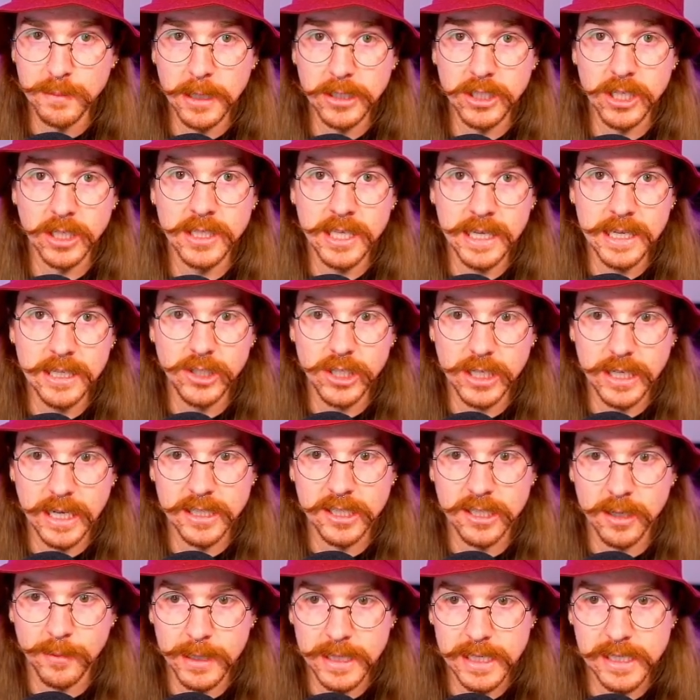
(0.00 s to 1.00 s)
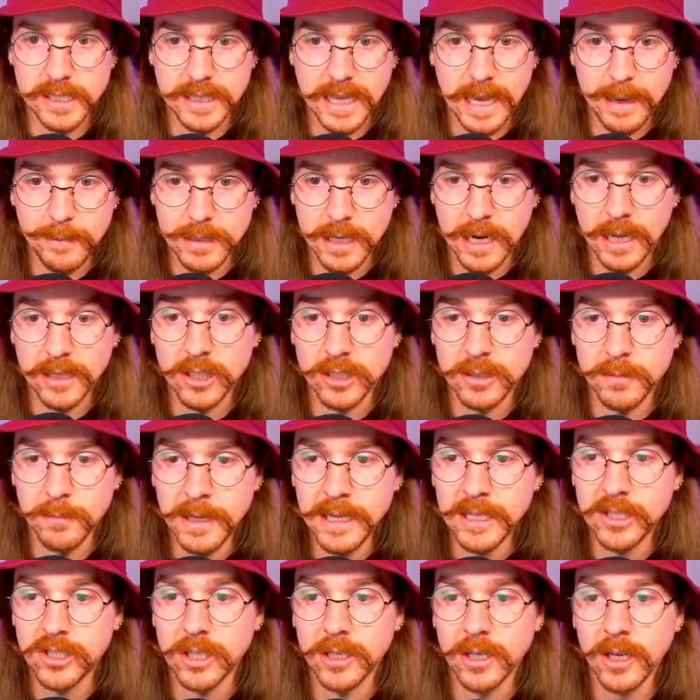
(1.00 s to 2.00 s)
much attention as some of these names that I just
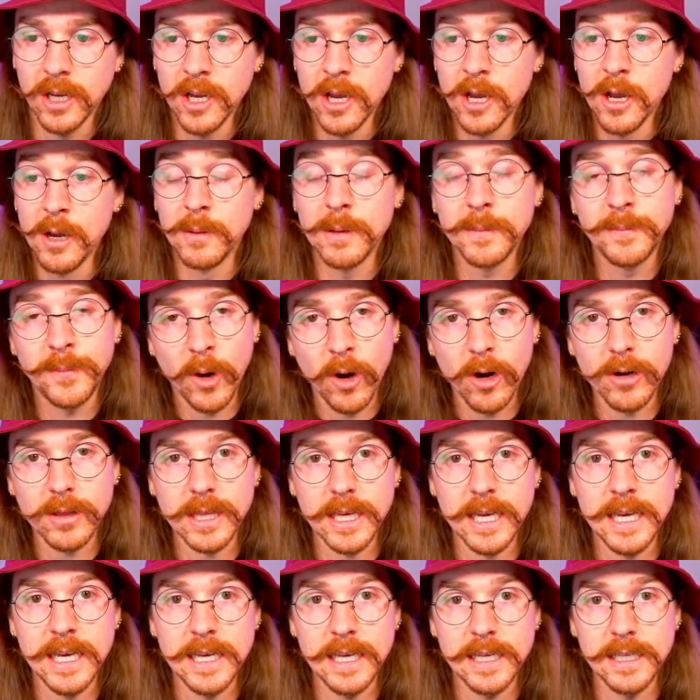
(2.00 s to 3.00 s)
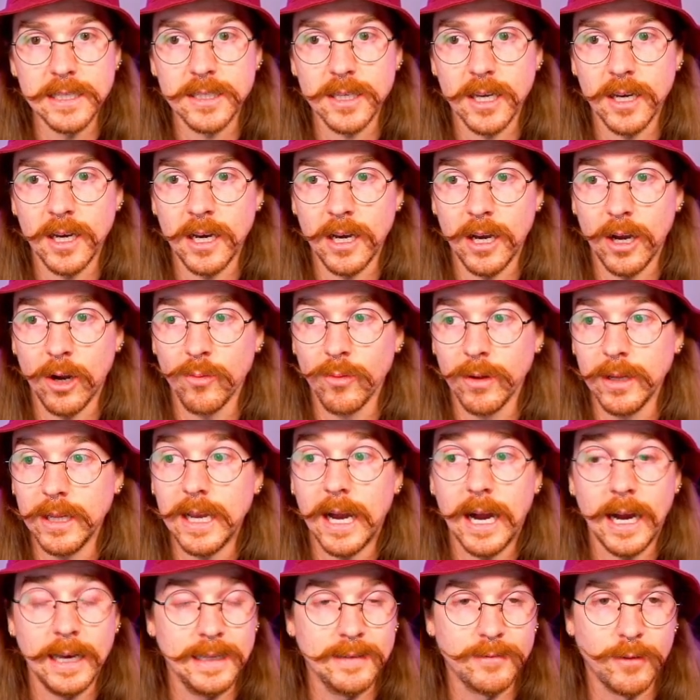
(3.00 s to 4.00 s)
mentioned, but Parth is a, a really
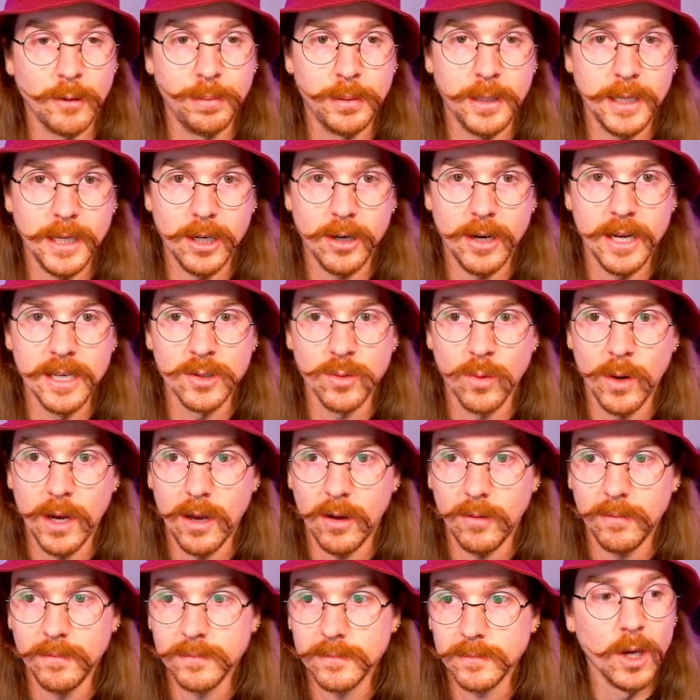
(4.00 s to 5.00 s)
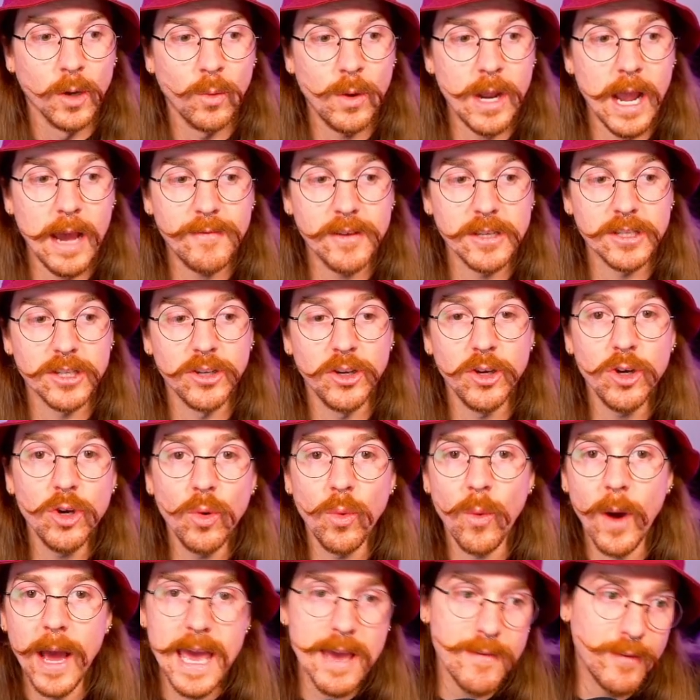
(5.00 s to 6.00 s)
high level player as well. We have this new
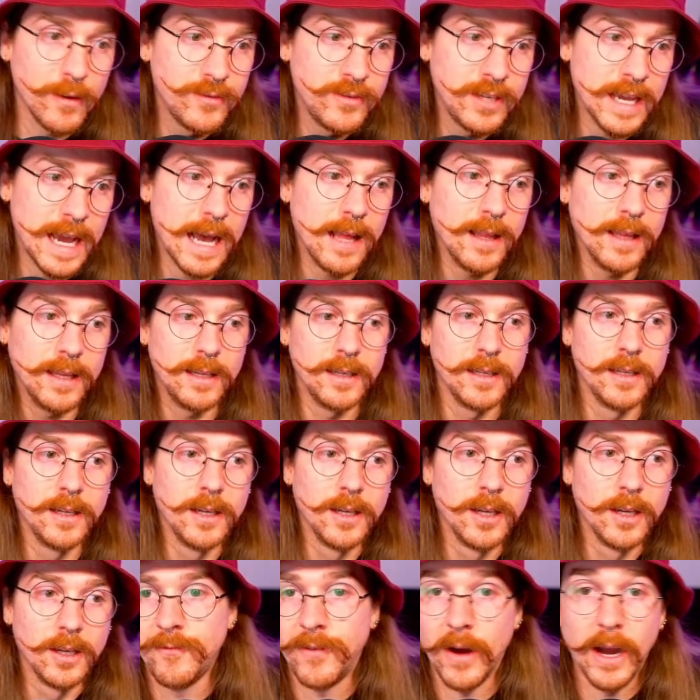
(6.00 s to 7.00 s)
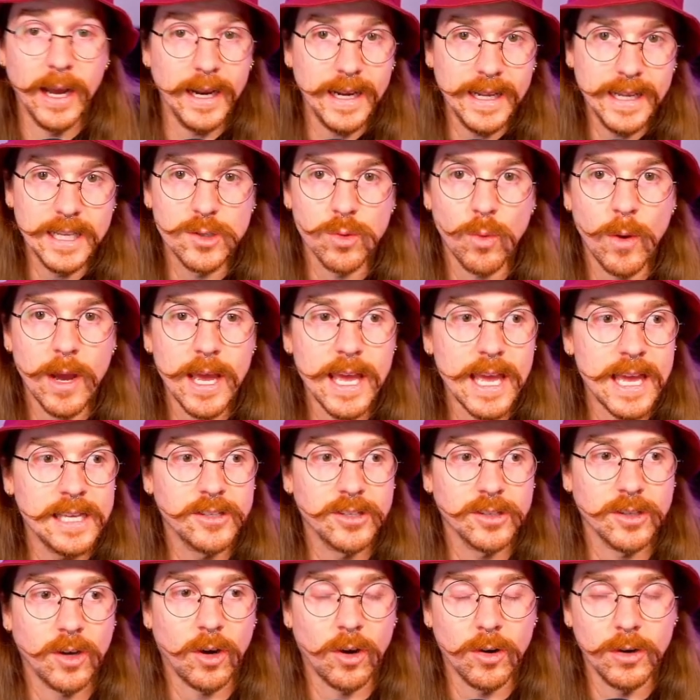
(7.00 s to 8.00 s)
wave of talent finding its way
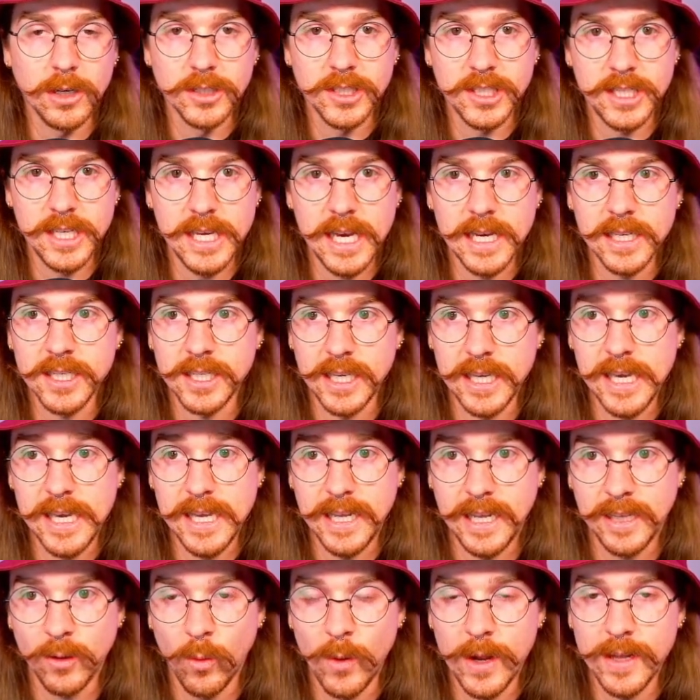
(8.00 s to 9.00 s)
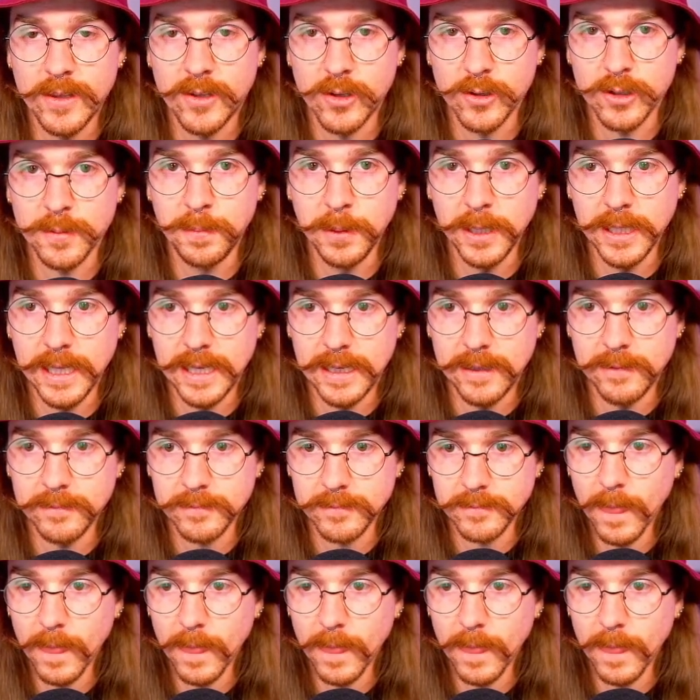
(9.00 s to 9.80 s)
into the RLCS scene in the winter split.